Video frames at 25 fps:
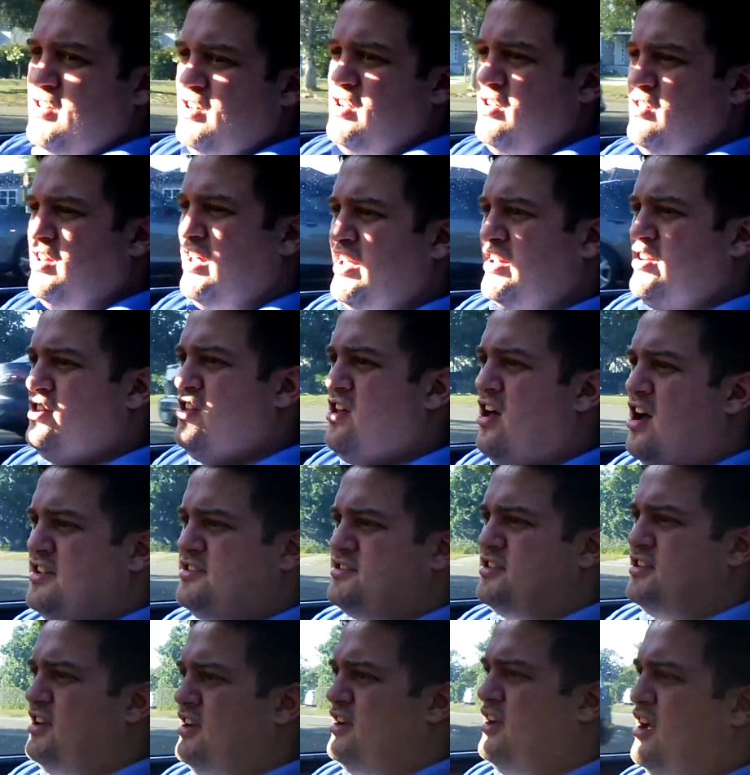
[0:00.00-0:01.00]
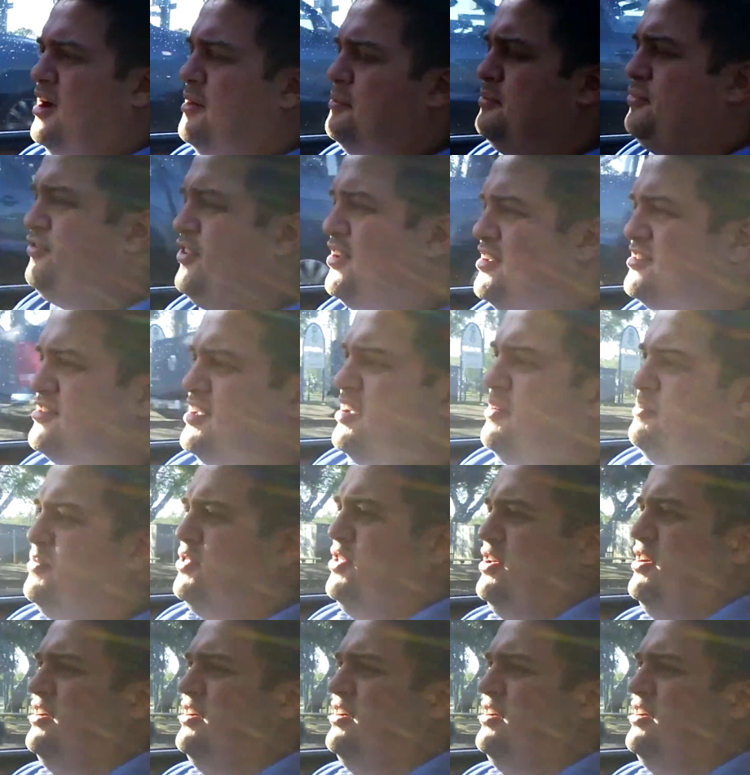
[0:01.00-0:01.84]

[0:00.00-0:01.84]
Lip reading: you know, like nicen it up. Fix up